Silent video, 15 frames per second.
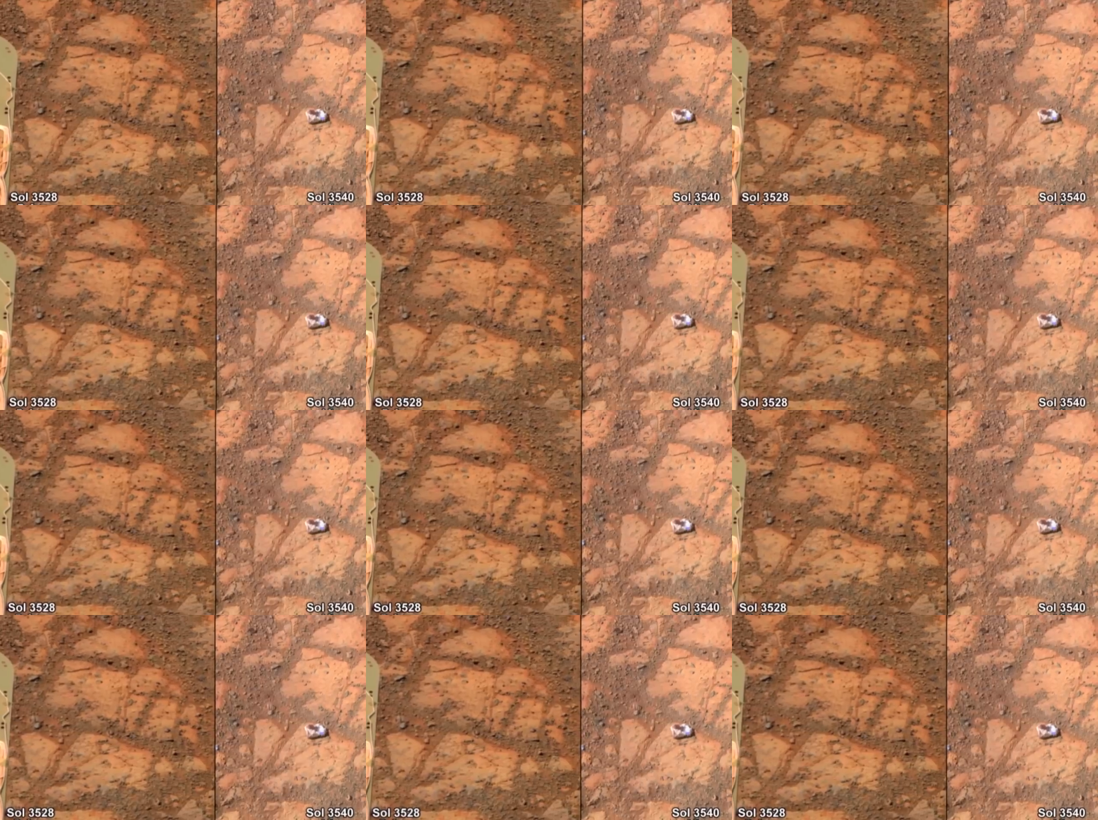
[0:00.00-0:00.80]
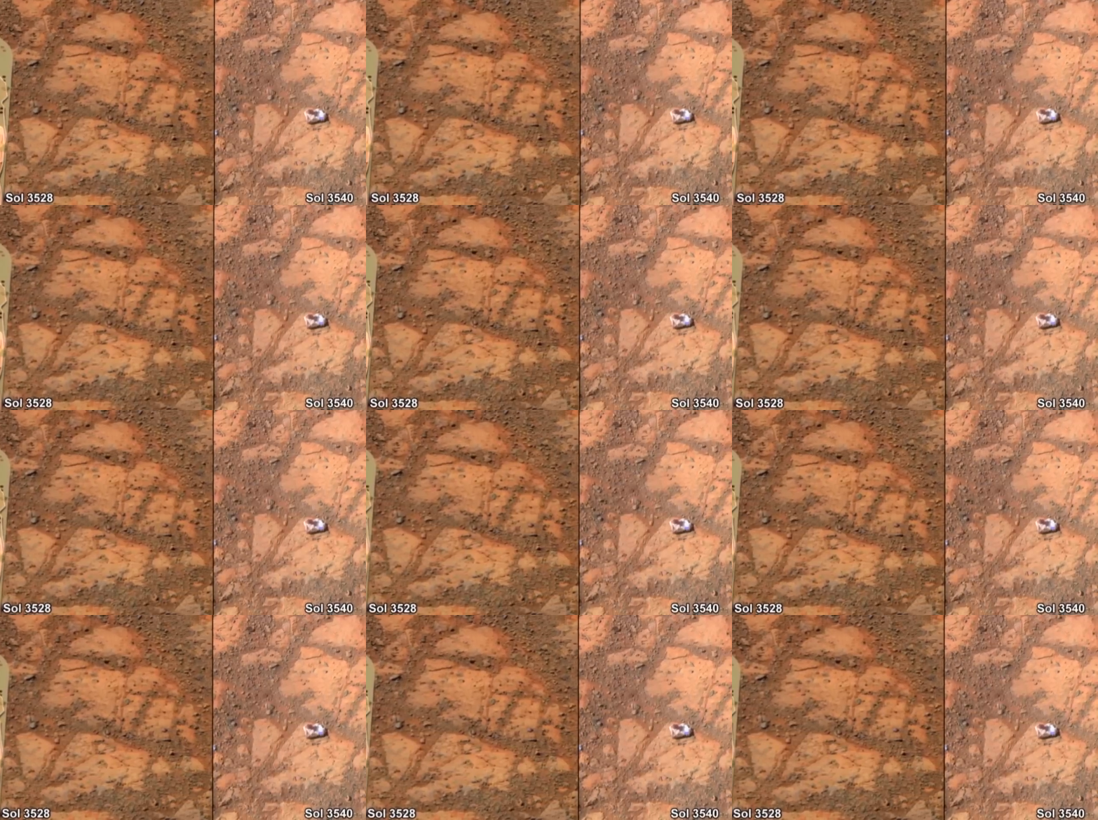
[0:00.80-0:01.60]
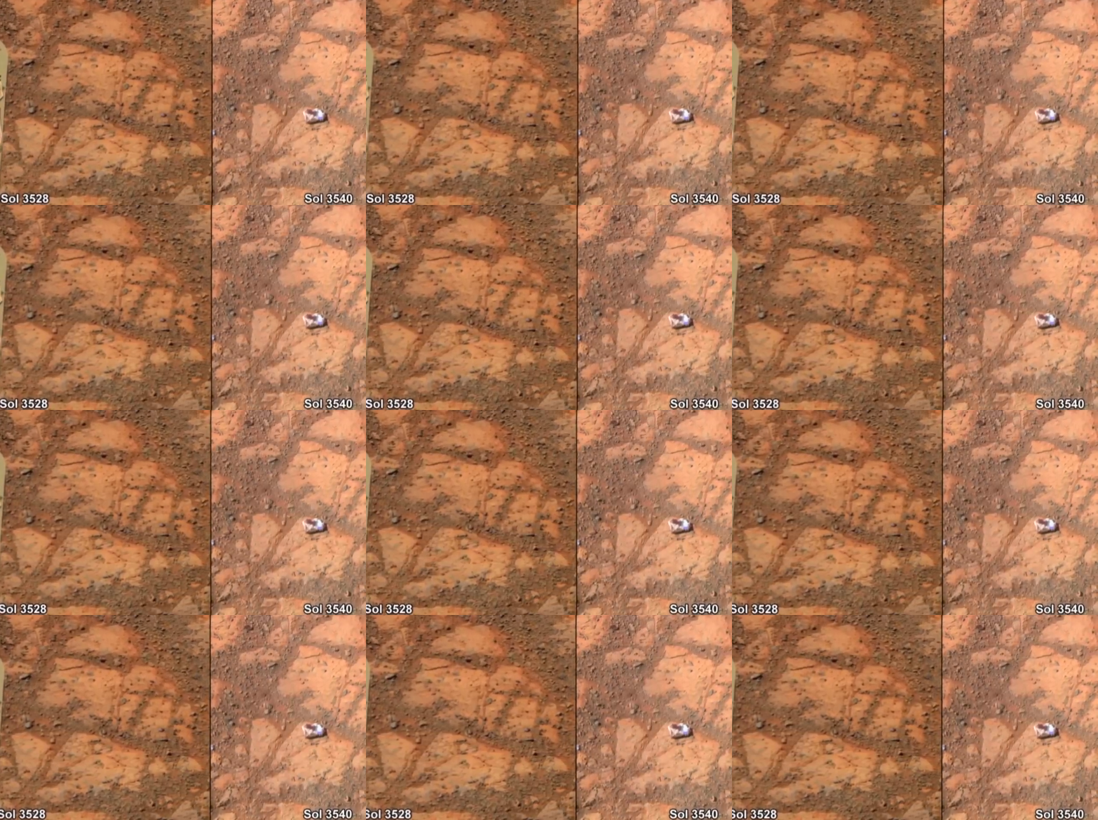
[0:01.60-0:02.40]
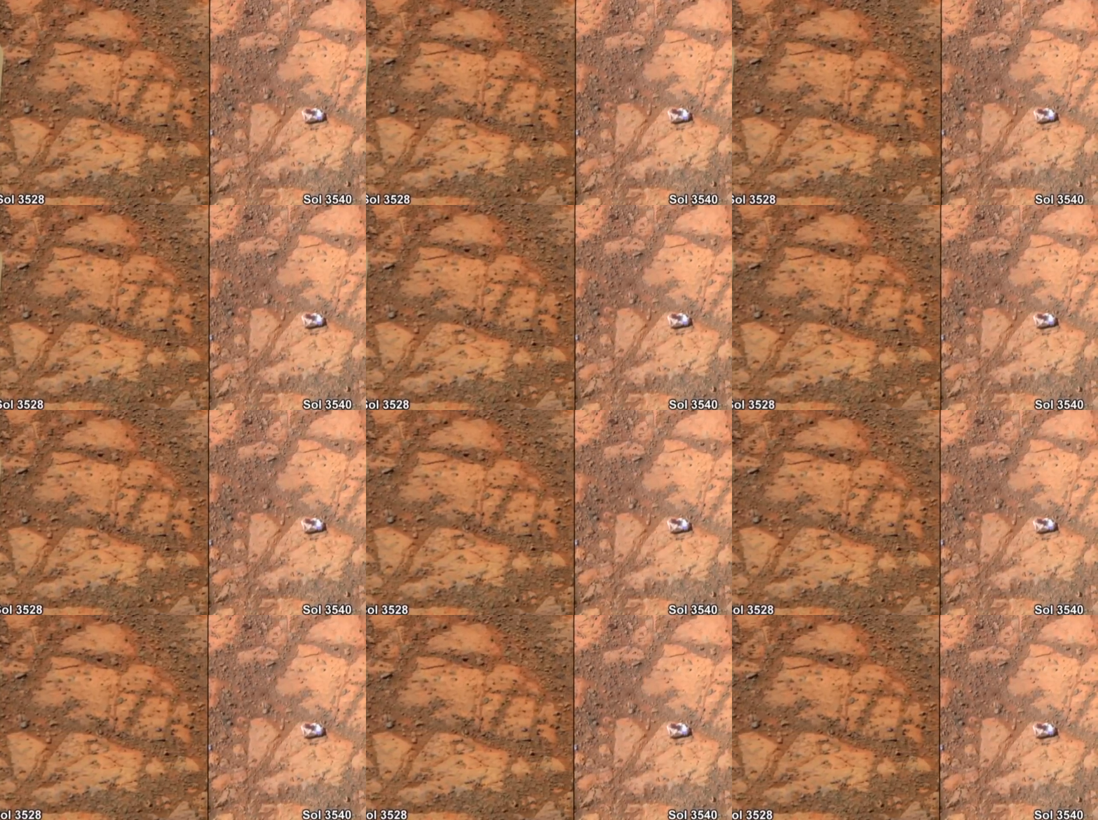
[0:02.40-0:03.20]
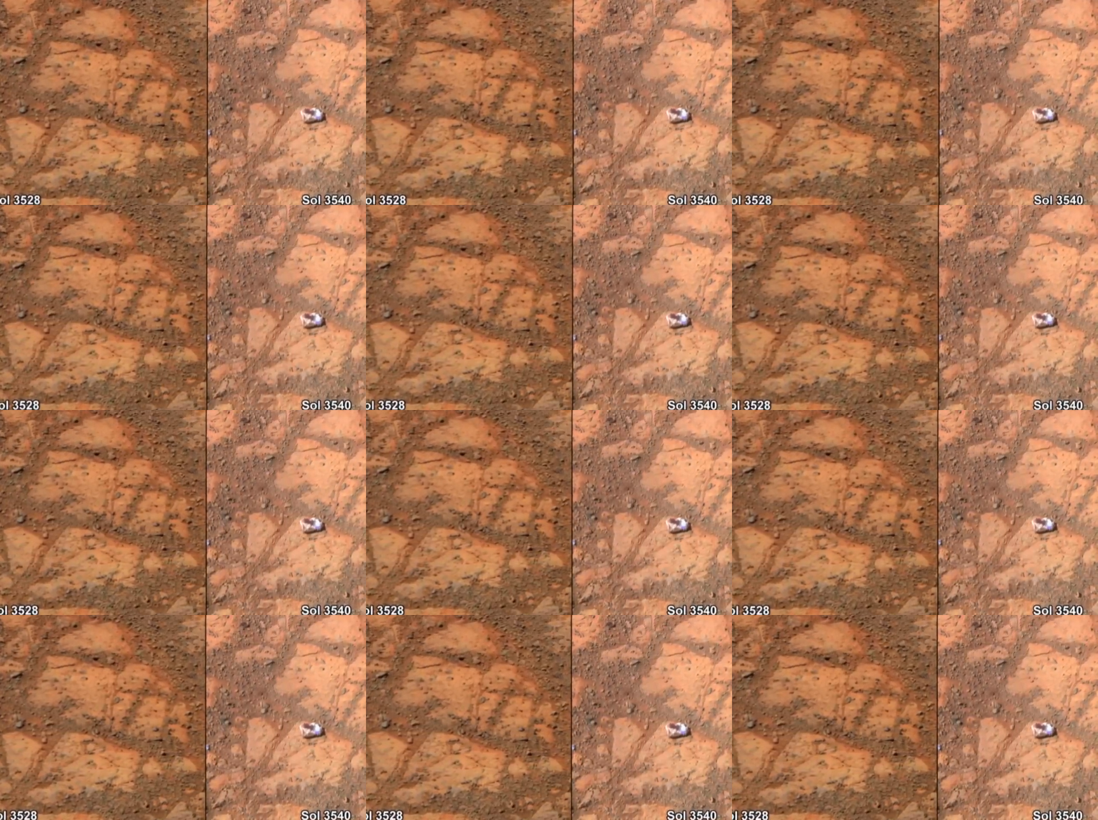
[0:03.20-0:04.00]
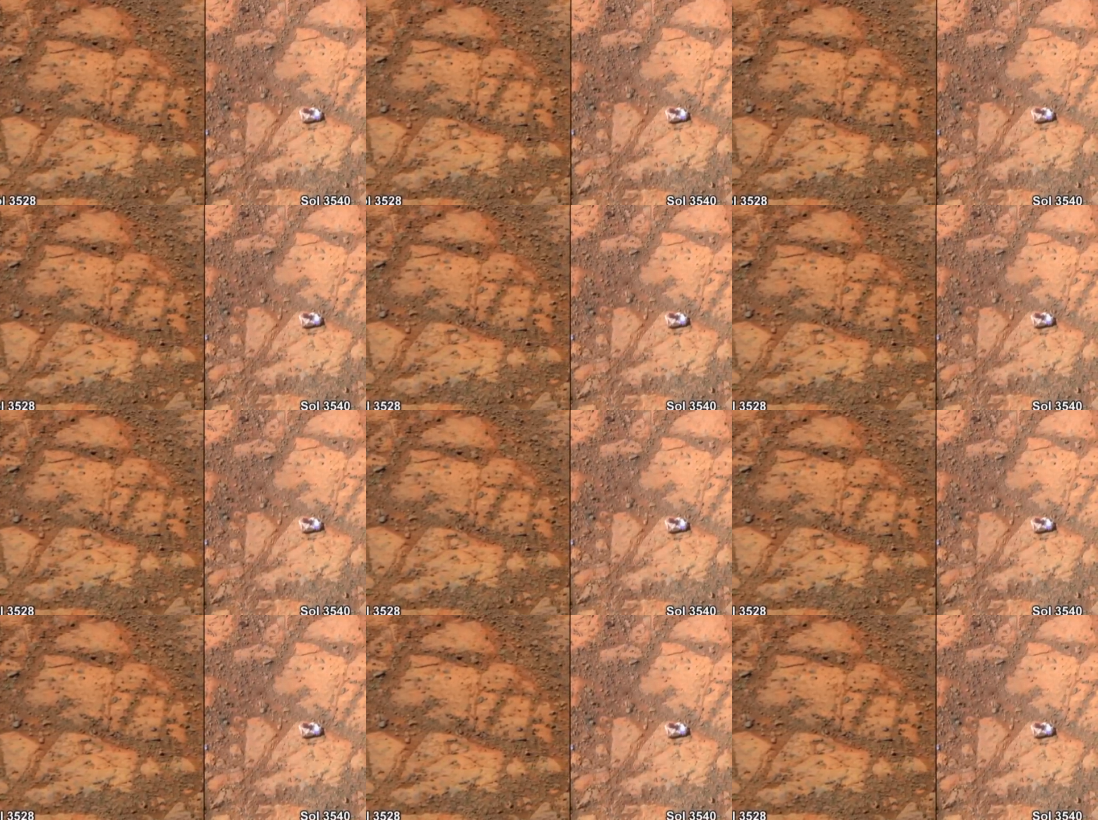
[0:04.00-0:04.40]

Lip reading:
No face is visible, so there are no lips to read.